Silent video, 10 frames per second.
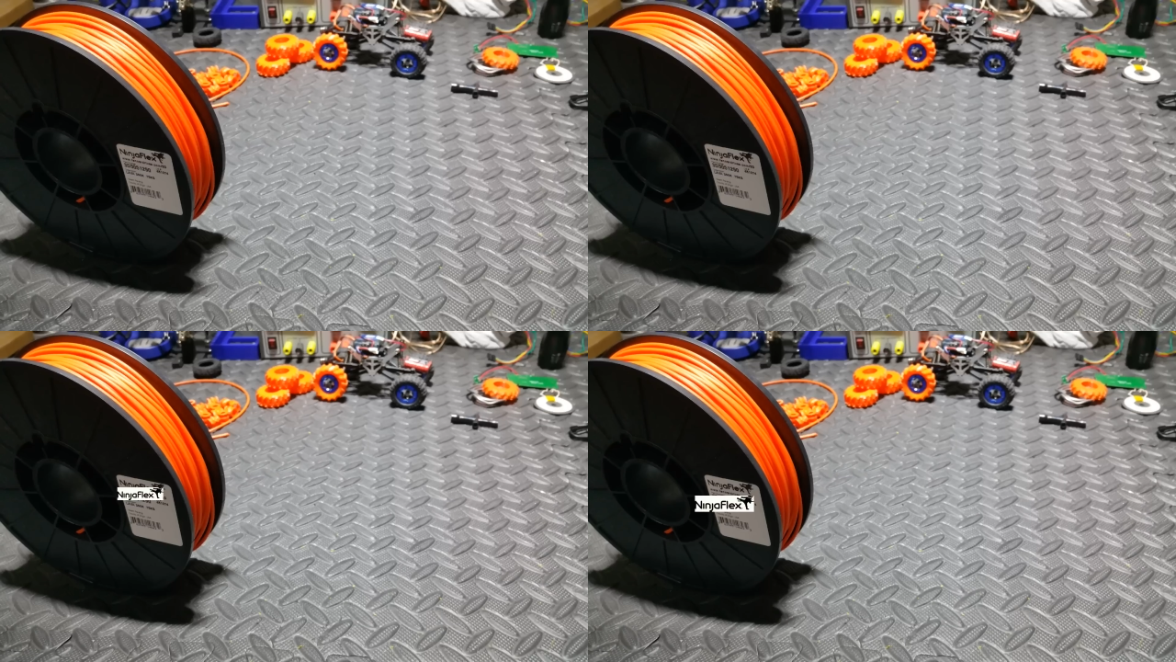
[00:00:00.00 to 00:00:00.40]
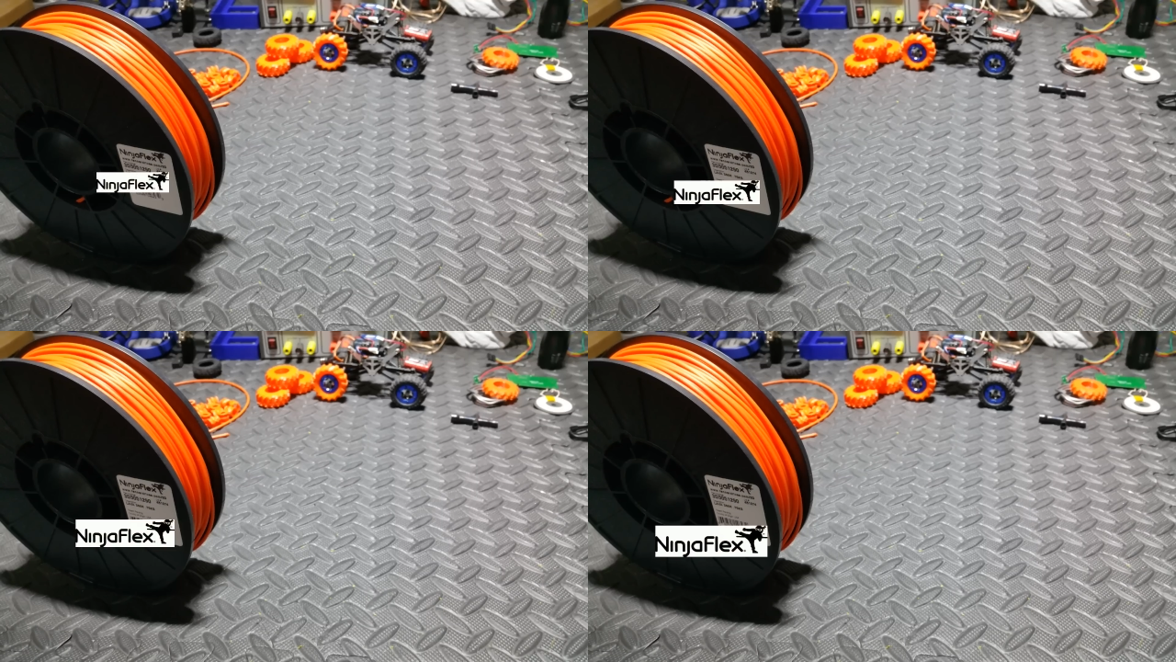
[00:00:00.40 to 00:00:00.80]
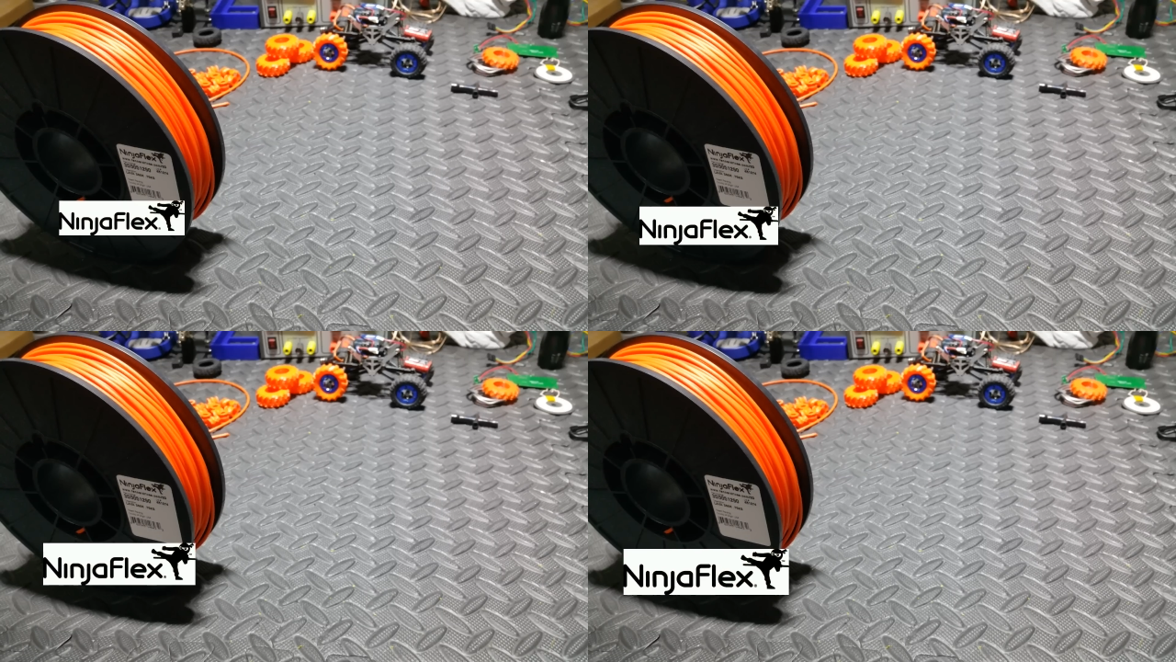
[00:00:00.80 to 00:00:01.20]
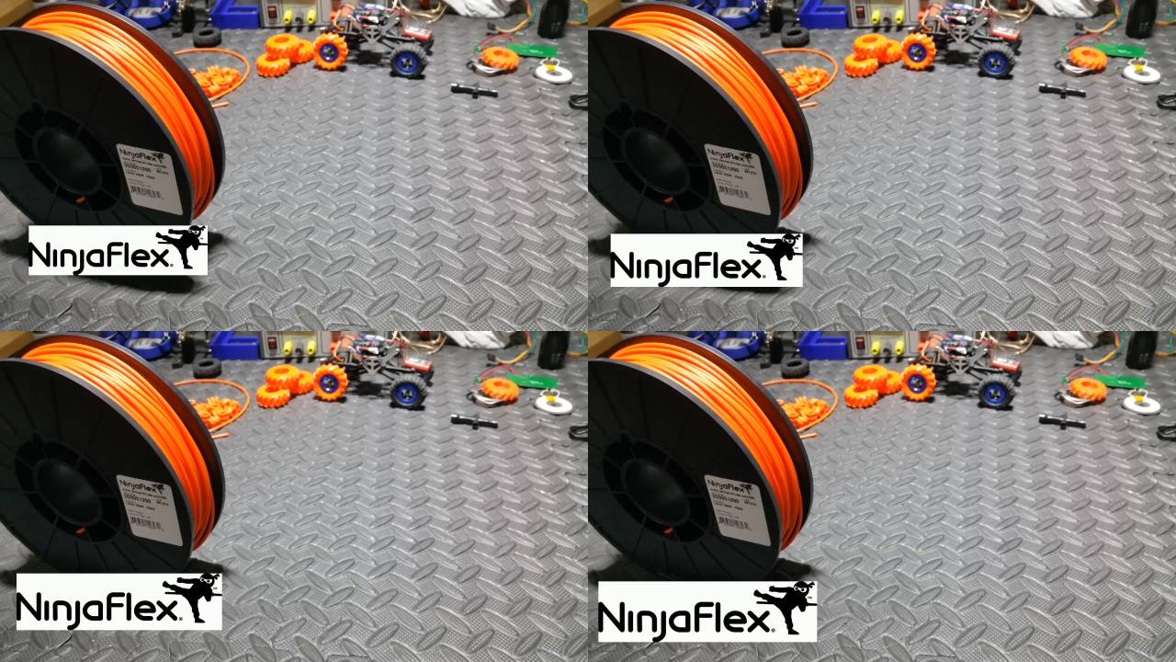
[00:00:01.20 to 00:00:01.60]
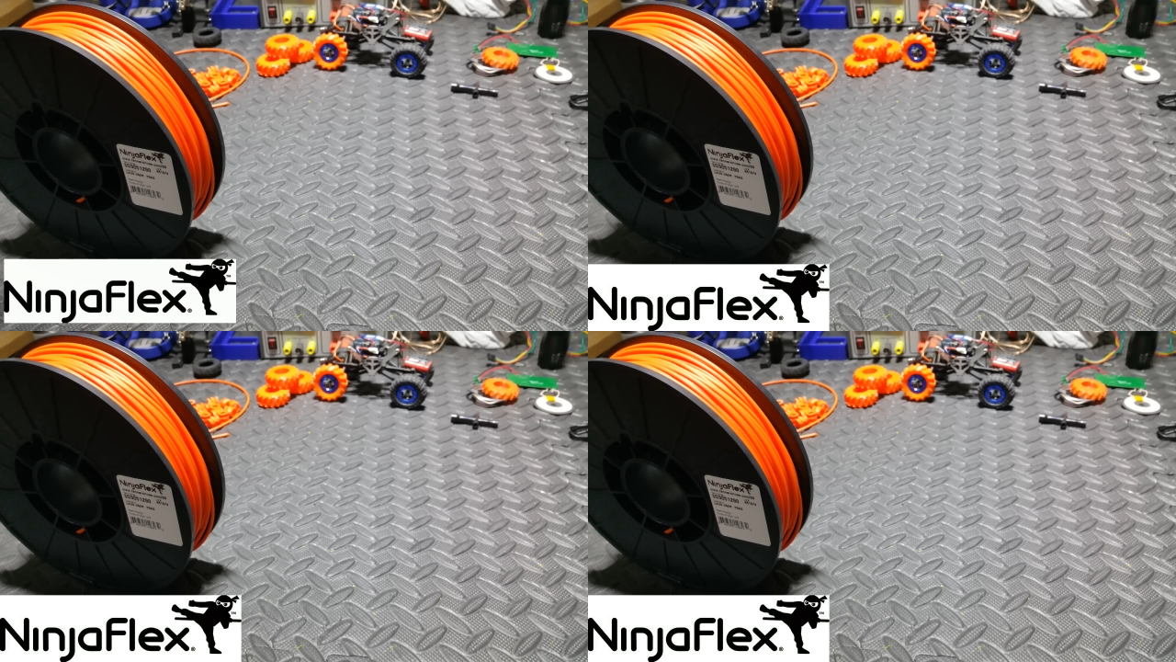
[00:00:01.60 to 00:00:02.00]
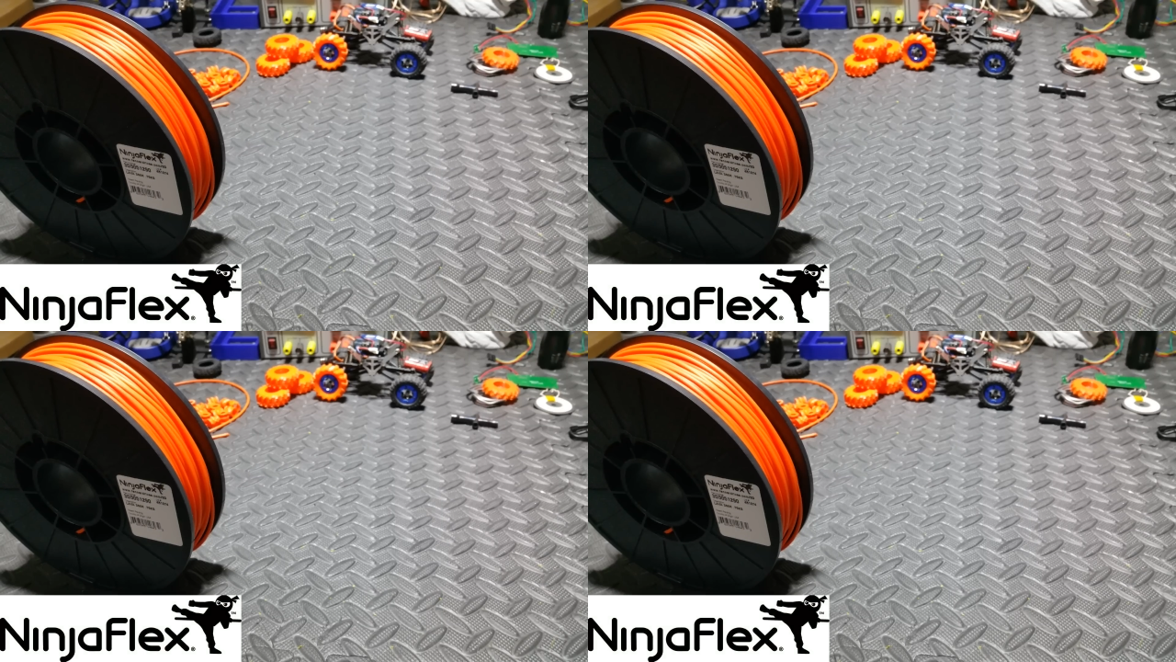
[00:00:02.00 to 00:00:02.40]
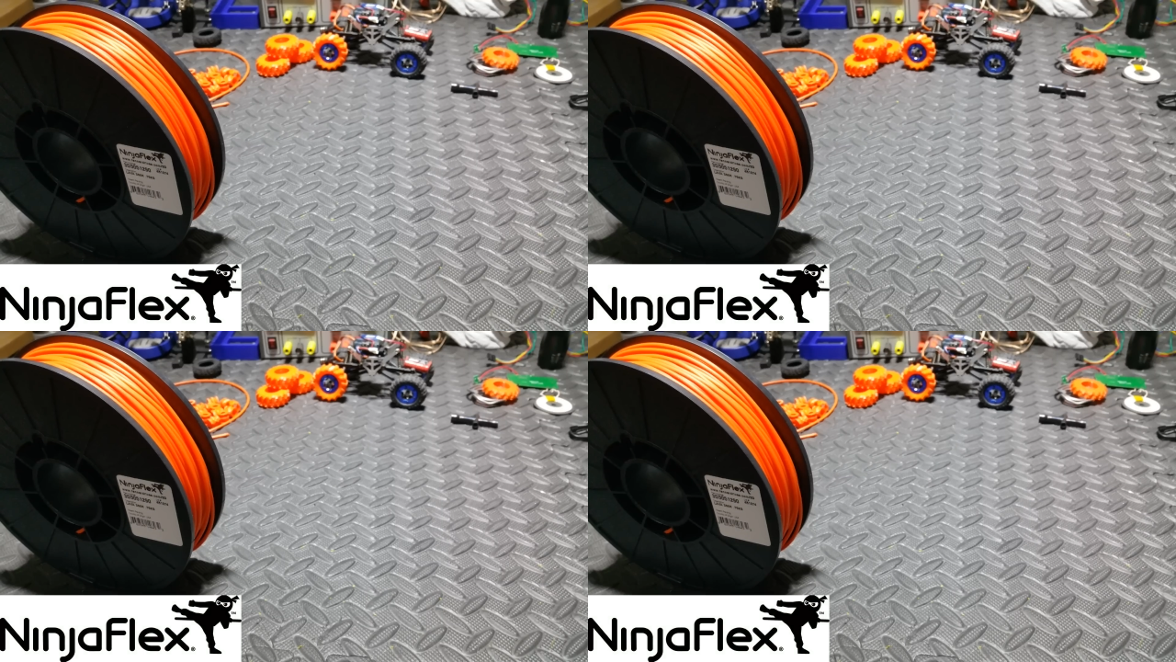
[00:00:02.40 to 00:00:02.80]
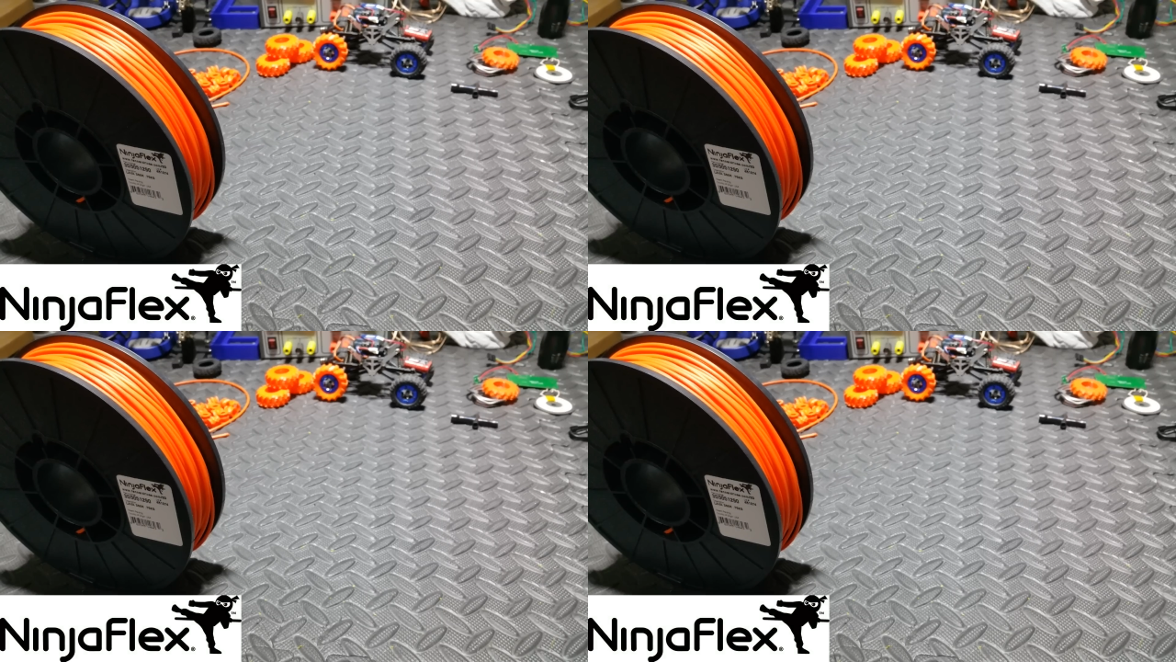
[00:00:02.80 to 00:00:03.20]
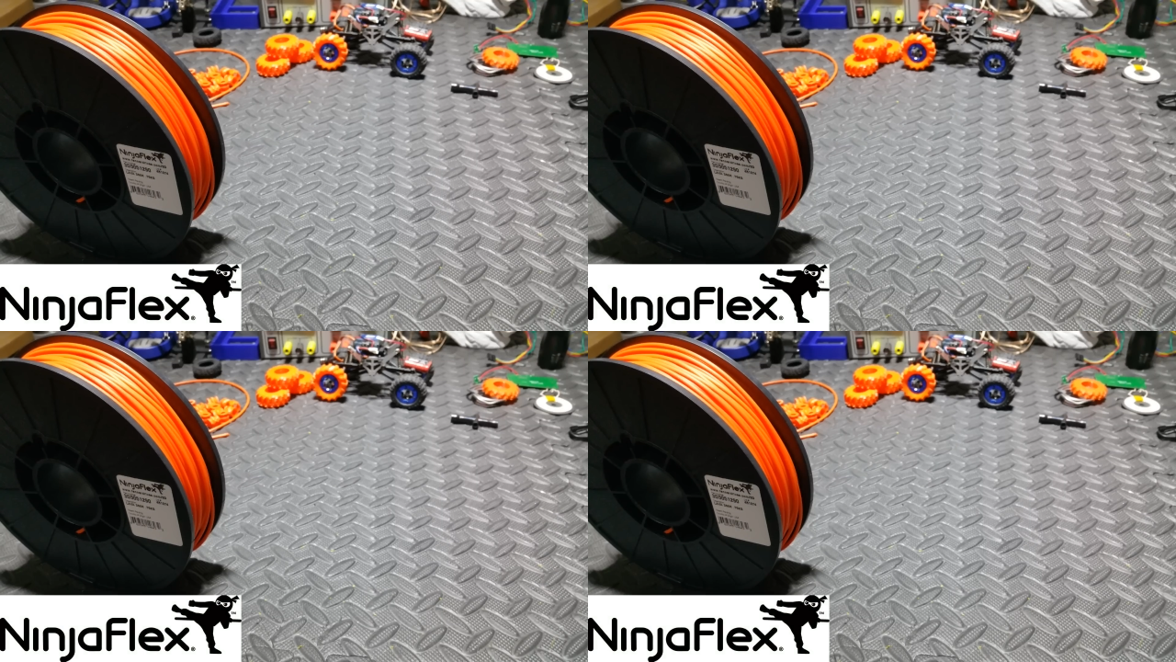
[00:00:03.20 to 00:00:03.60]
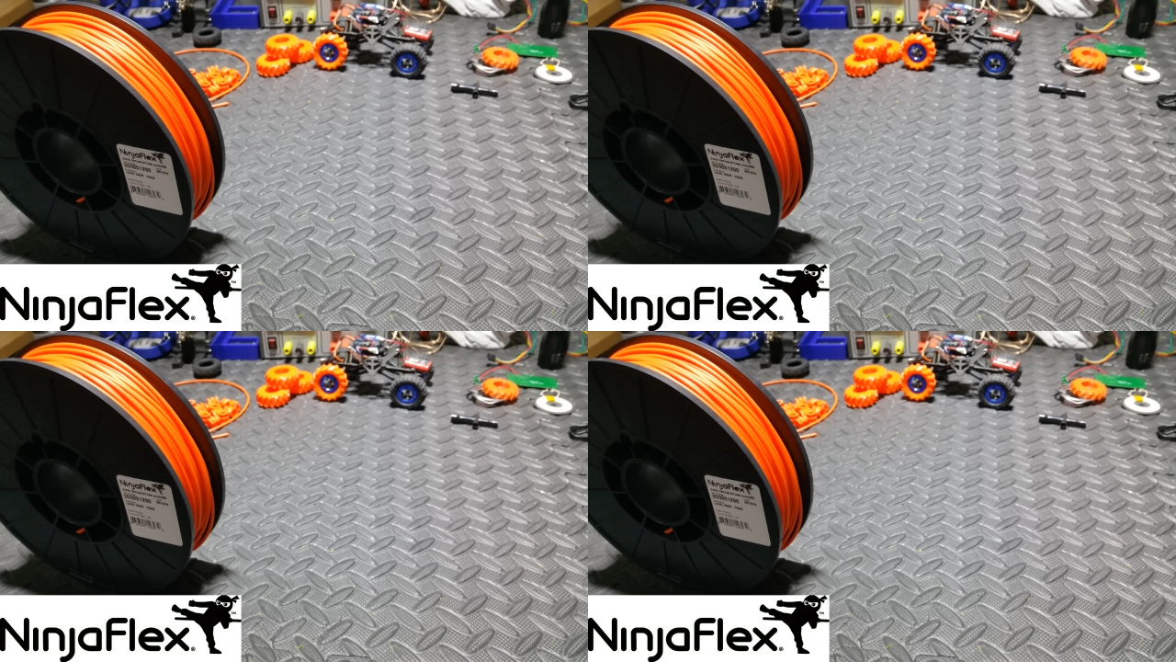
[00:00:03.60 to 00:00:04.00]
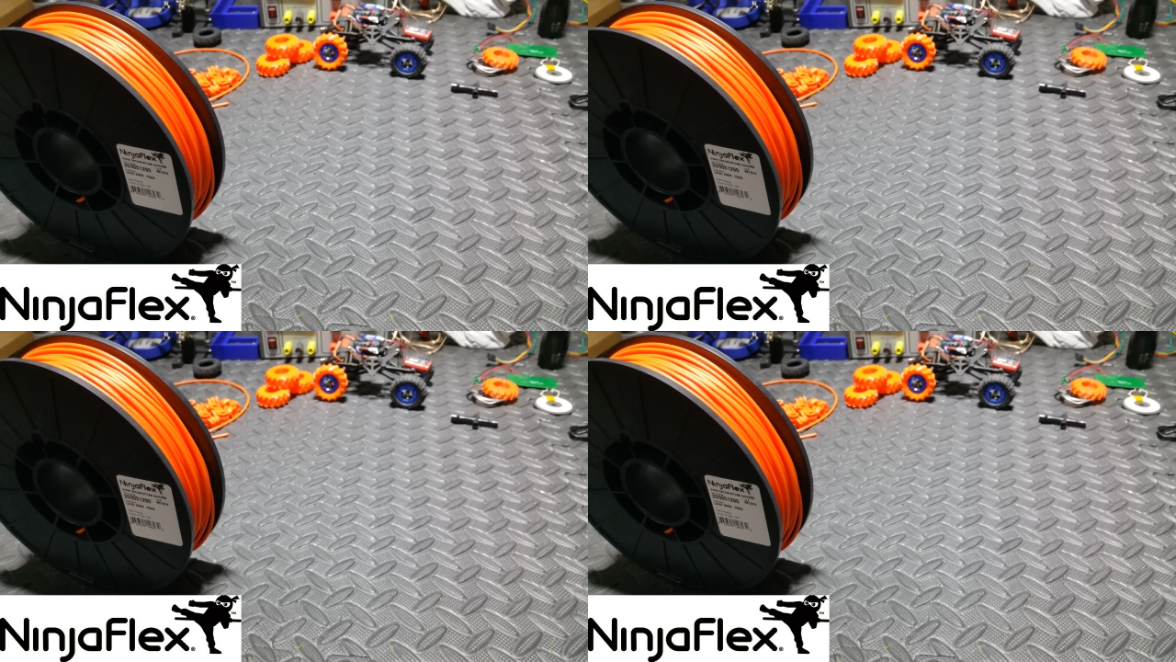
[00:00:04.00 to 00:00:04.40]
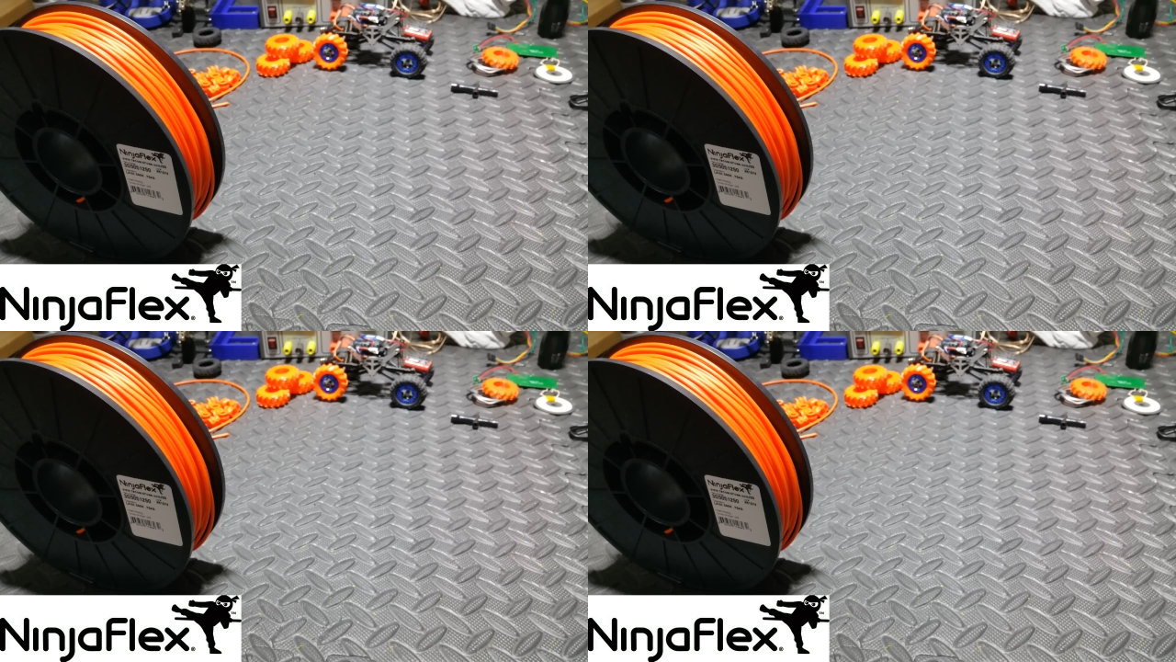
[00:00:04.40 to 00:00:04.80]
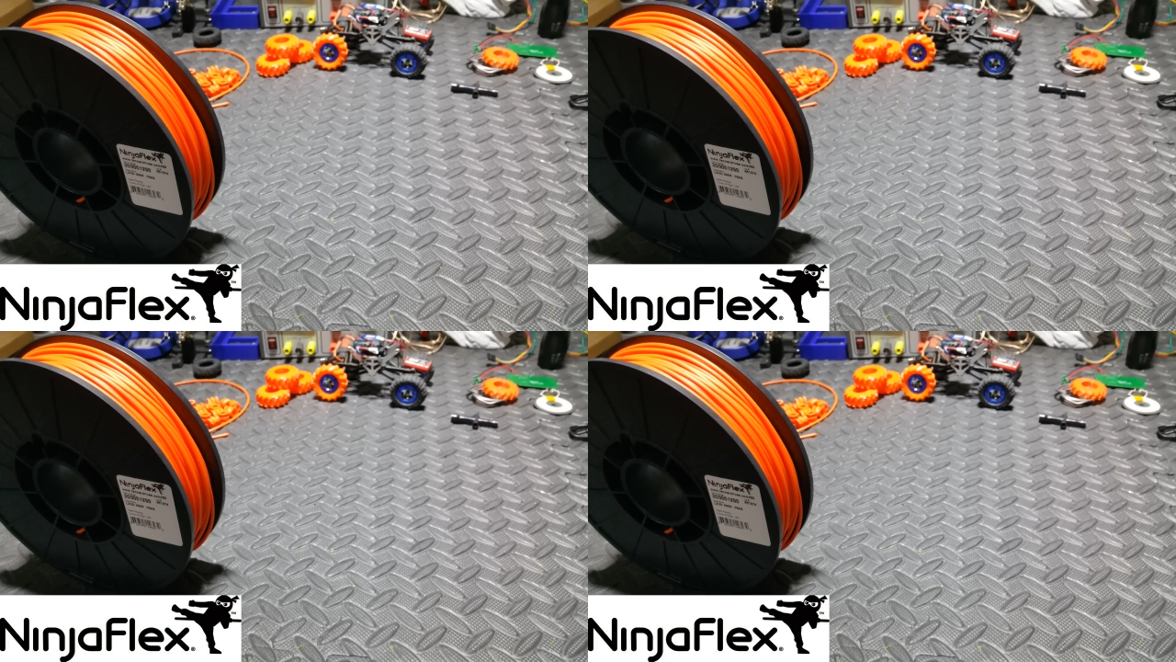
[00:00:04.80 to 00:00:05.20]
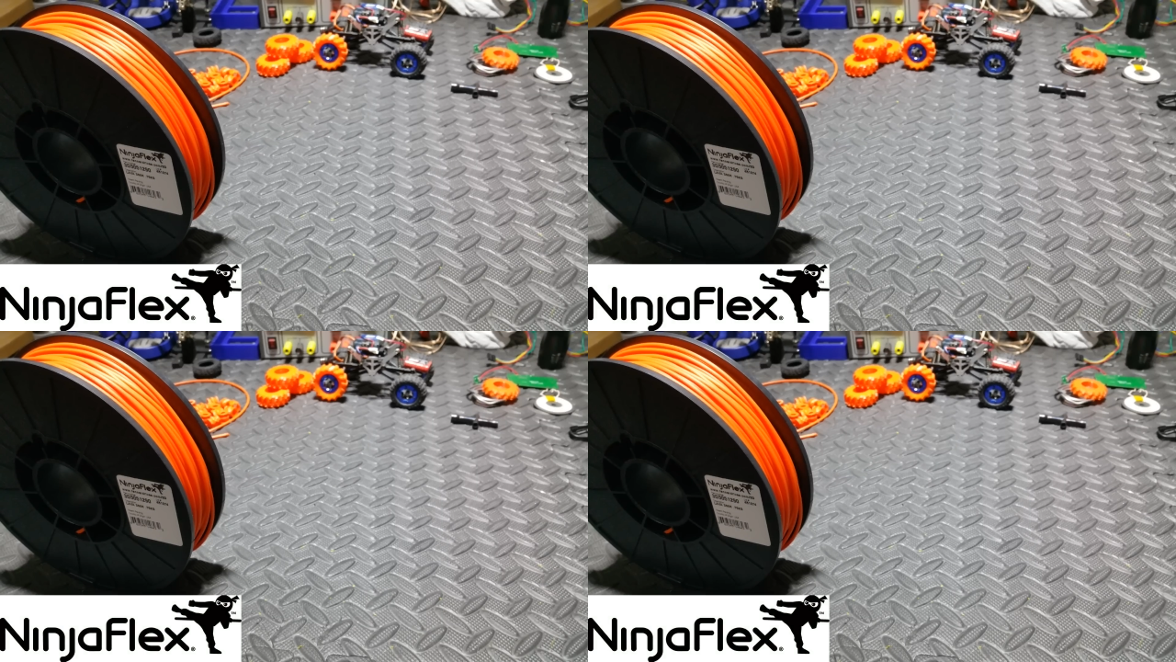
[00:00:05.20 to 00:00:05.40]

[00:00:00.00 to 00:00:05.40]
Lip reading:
(no speaker visible)